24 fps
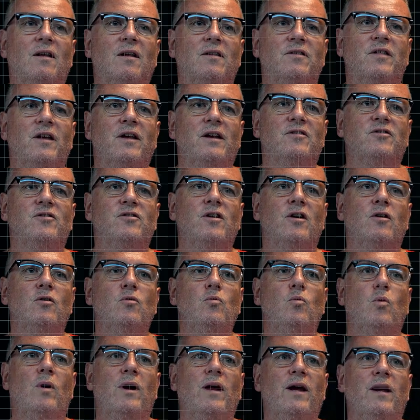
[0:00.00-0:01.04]
There's
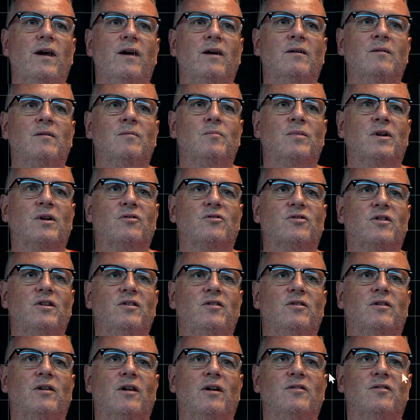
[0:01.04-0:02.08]
nowhere, because
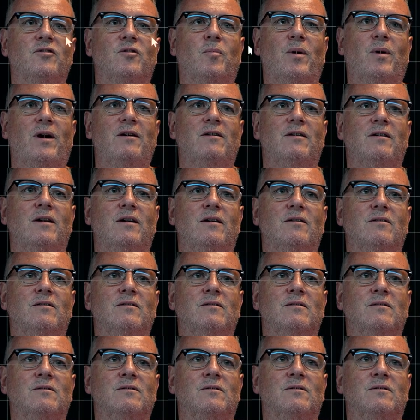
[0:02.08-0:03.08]
these lines are parallel,